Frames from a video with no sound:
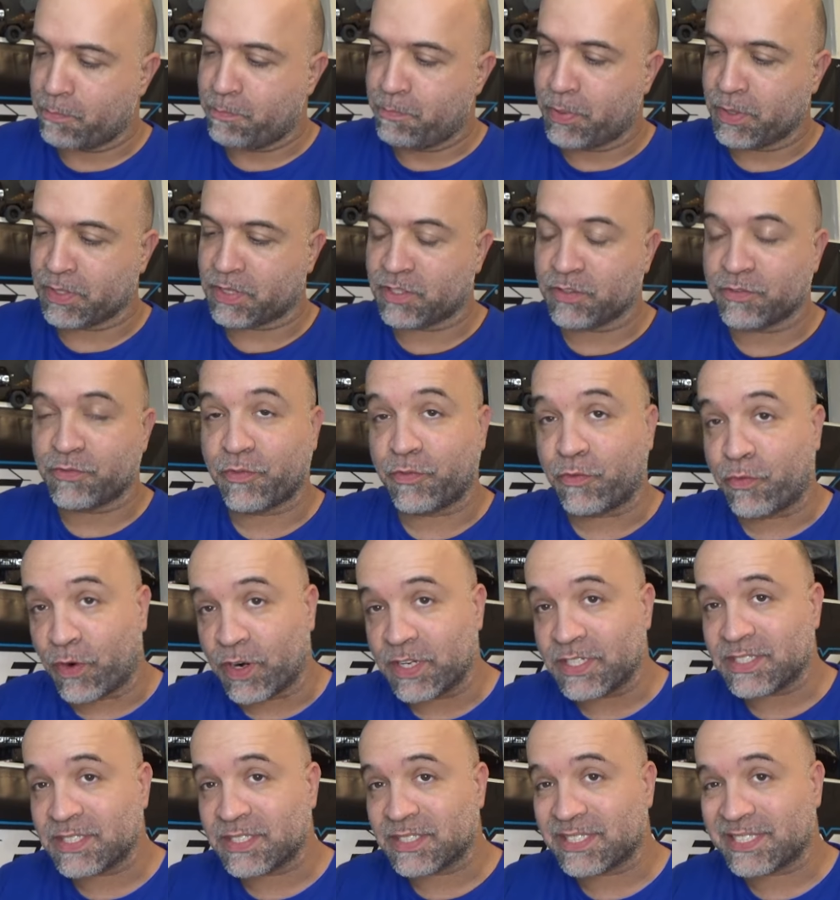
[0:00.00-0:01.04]
Put the
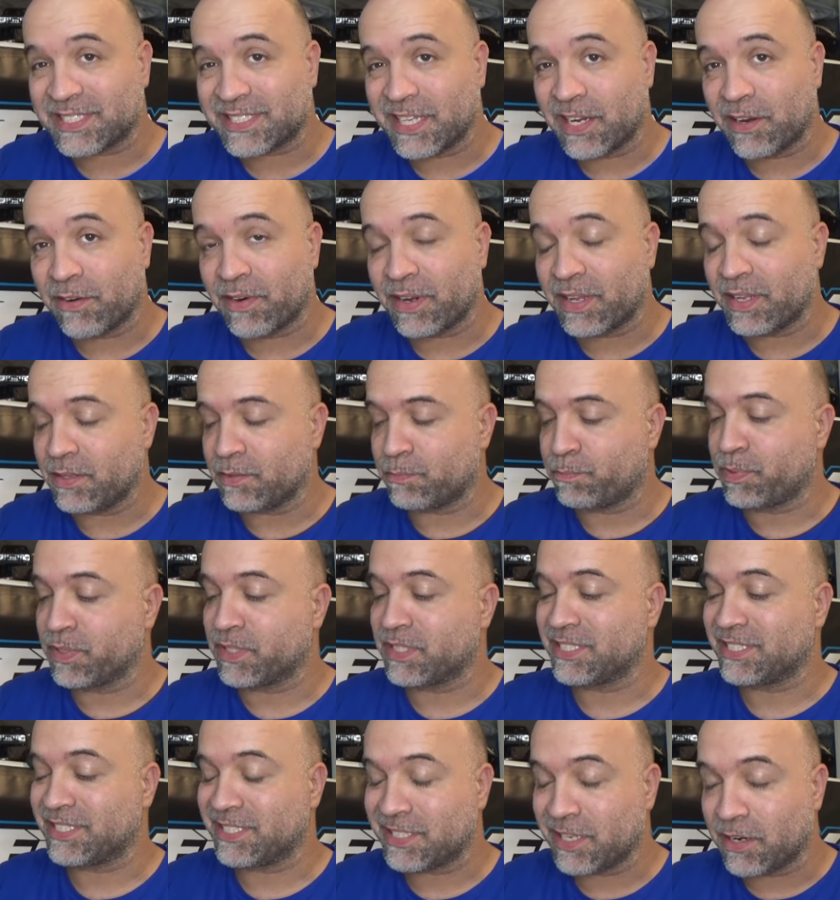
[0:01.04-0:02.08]
front steering, put
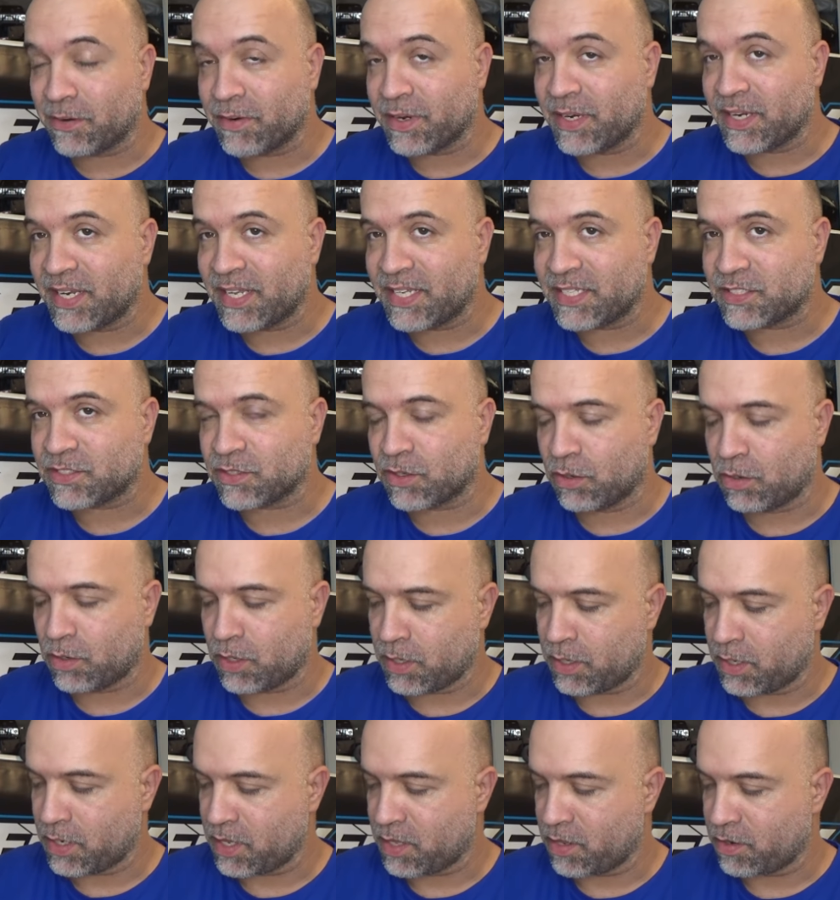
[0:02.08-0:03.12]
the steering links
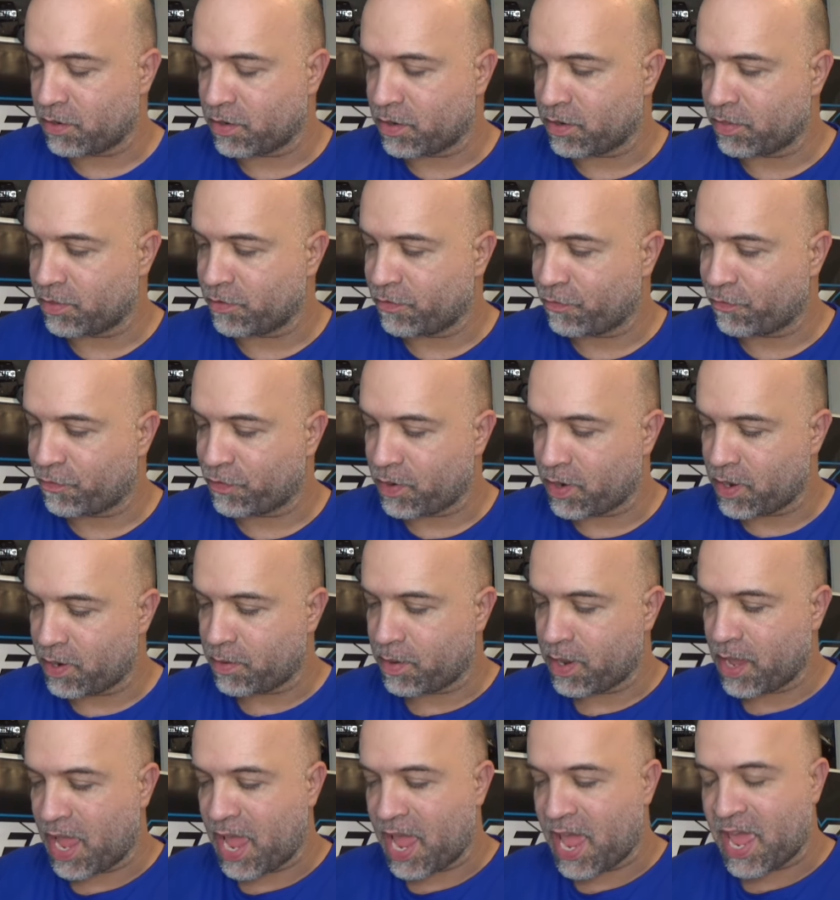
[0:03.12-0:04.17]
on and they're in the front.
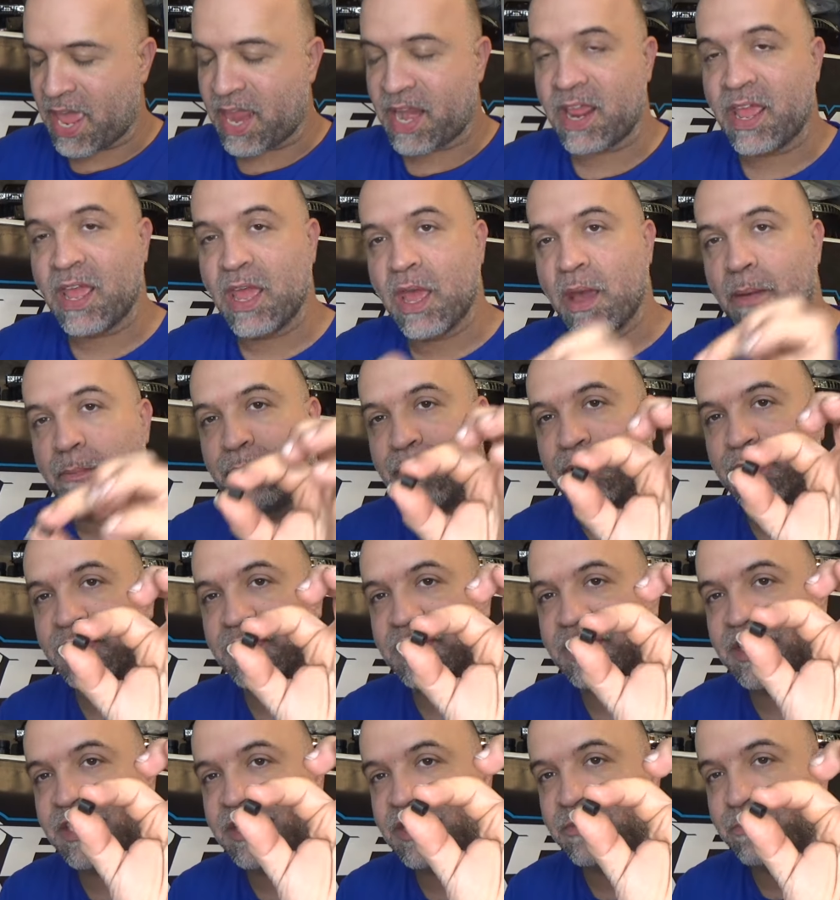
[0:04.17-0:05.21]
Add,
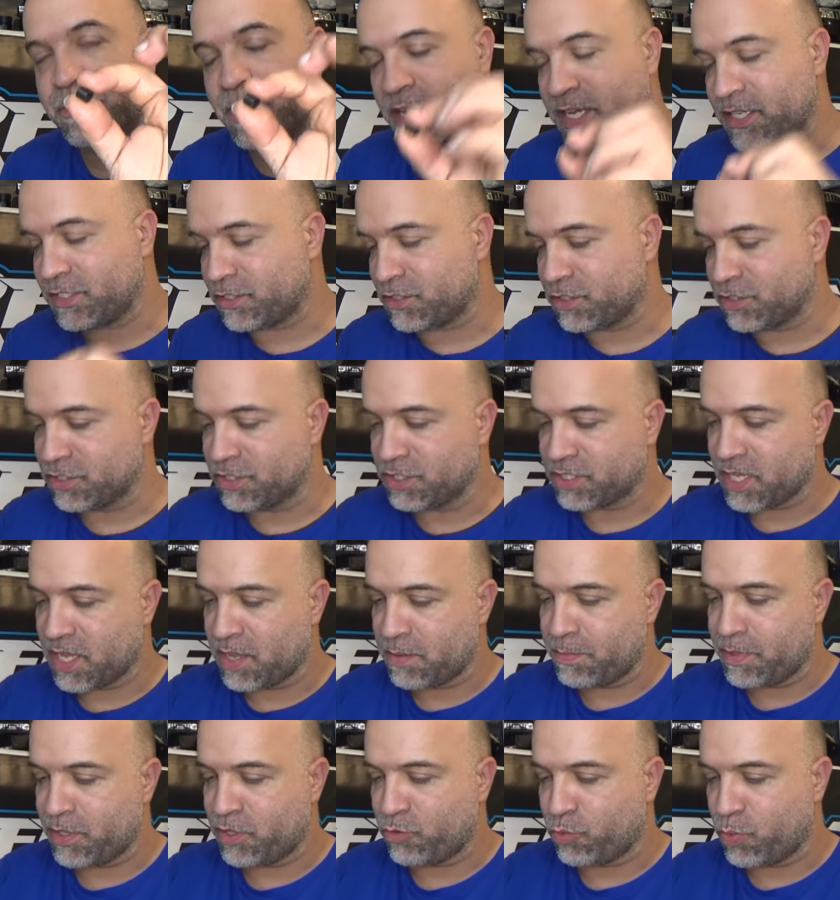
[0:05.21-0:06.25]
put these spacers
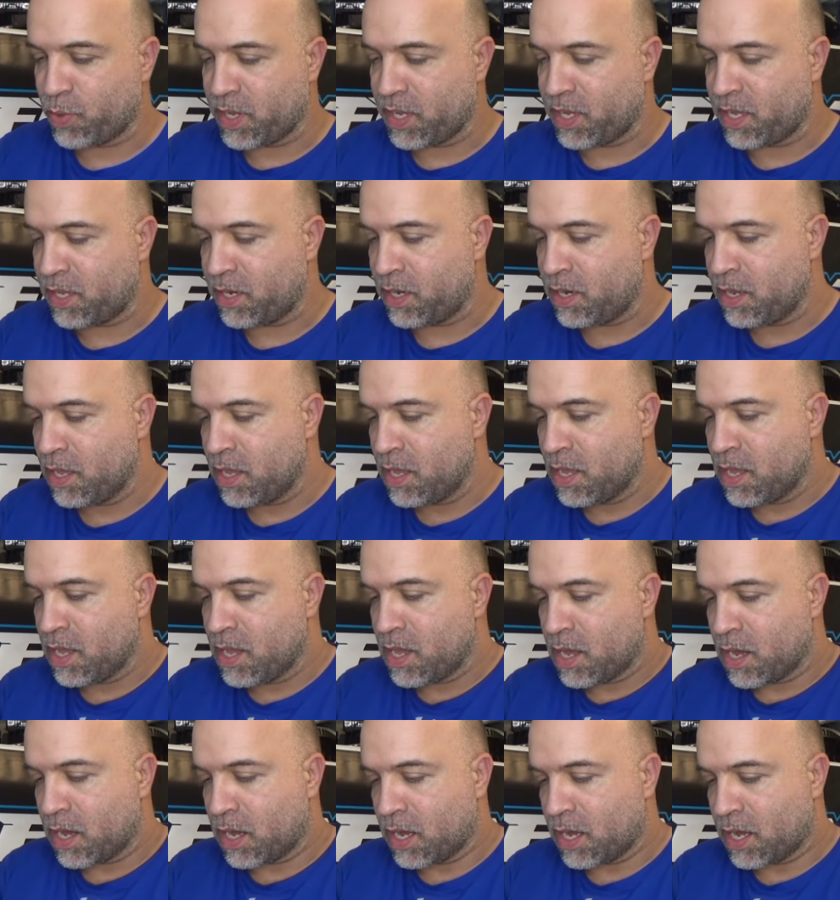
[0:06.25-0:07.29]
in between
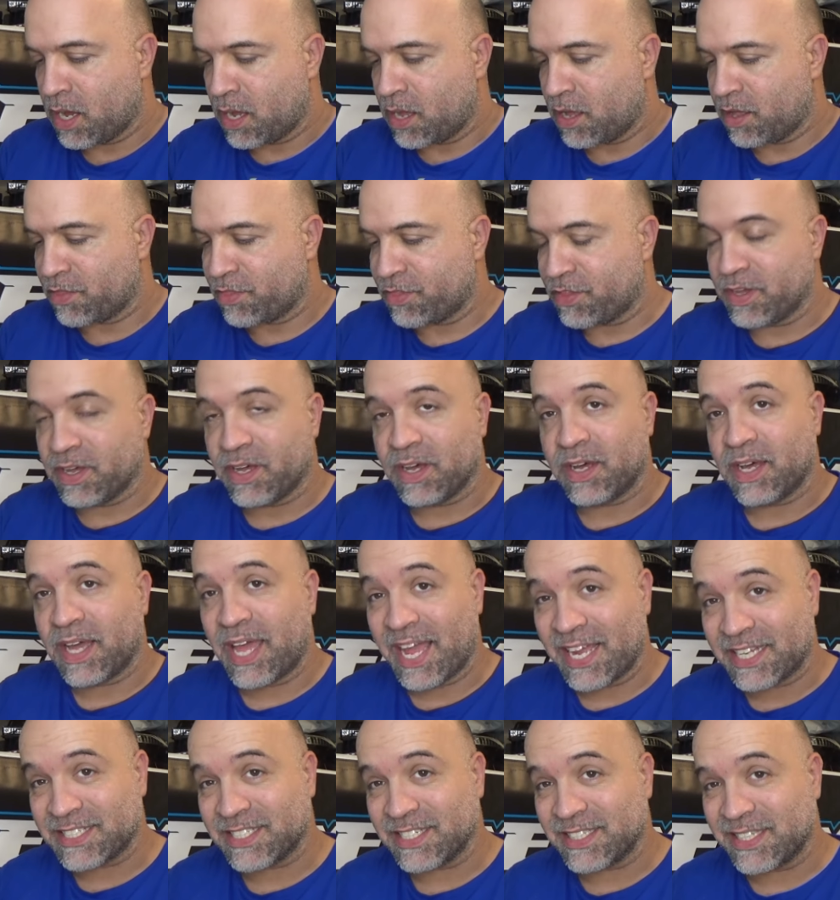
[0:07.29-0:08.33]
the
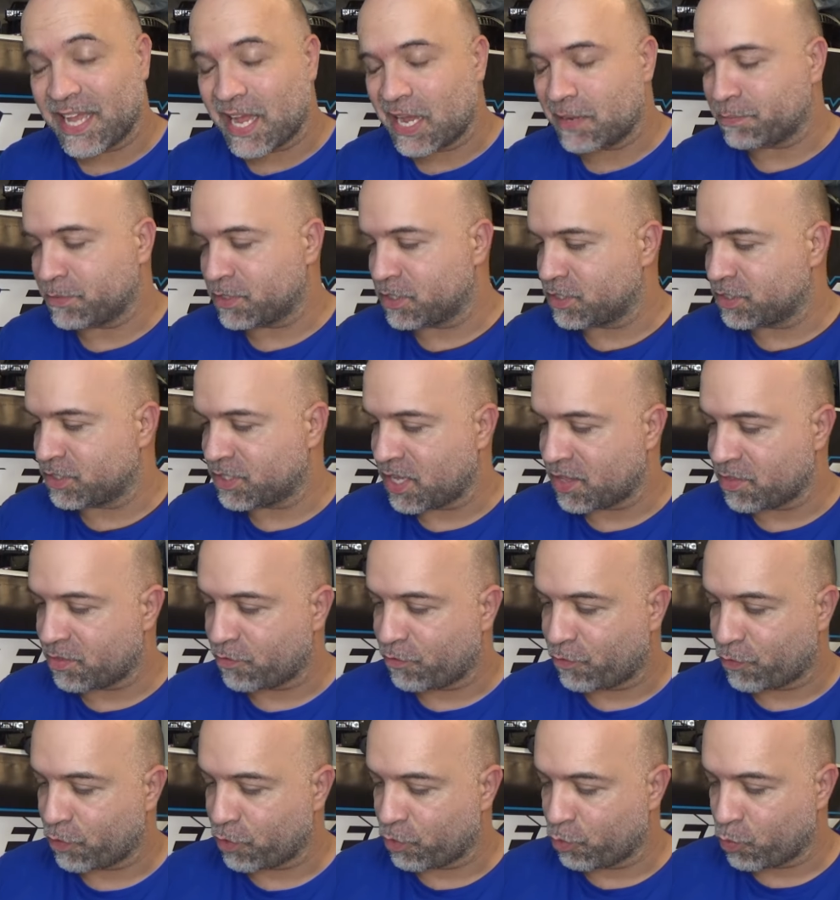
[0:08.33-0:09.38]
hex adapters and
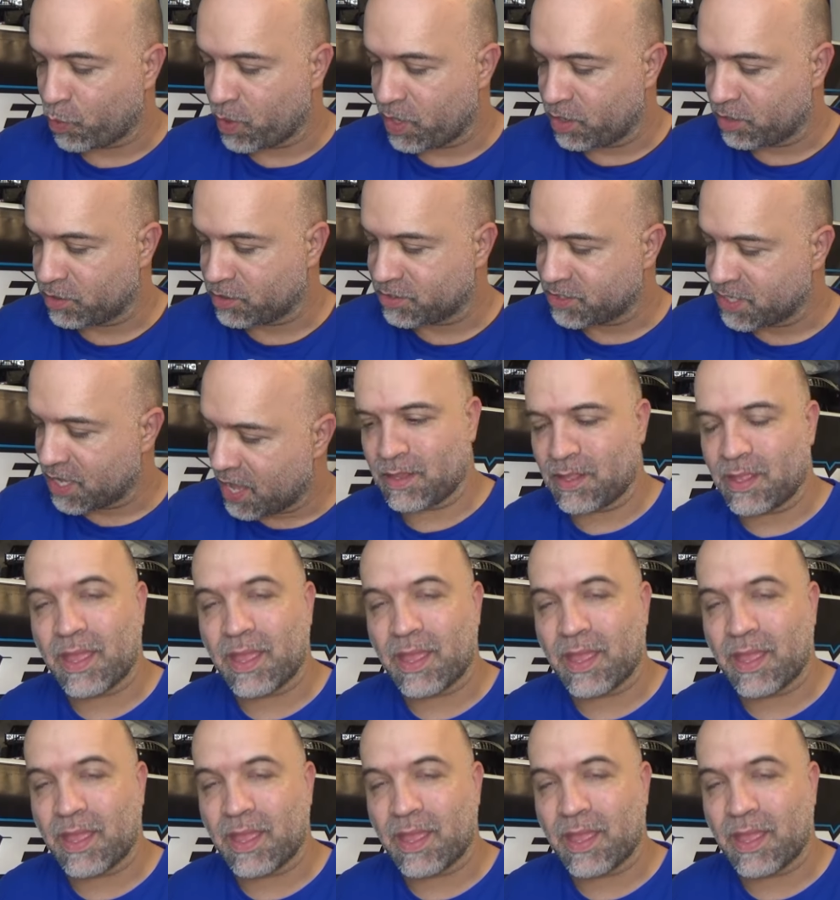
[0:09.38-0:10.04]
for the wheels.